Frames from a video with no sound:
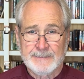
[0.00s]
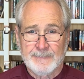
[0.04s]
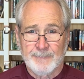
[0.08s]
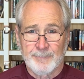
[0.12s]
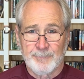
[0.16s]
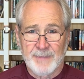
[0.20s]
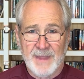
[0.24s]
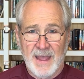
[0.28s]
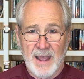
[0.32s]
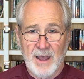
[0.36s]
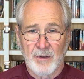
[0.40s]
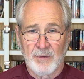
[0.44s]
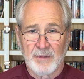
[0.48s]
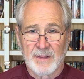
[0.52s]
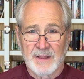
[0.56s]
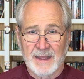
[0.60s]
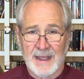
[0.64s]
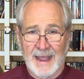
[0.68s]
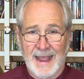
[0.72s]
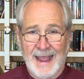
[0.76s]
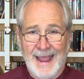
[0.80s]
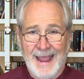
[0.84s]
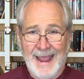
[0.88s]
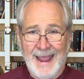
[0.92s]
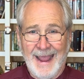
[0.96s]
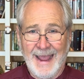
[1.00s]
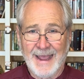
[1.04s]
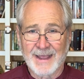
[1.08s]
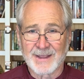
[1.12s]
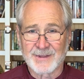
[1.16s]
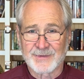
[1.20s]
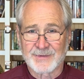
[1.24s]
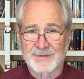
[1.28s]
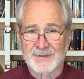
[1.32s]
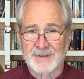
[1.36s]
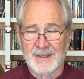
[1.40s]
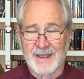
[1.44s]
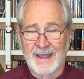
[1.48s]
Now,
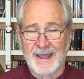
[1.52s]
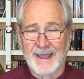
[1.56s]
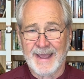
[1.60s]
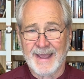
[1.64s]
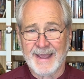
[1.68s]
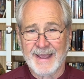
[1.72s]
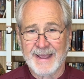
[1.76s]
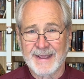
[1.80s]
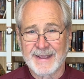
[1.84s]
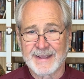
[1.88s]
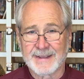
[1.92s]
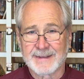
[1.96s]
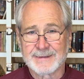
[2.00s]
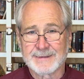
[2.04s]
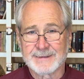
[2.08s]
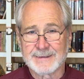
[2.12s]
as a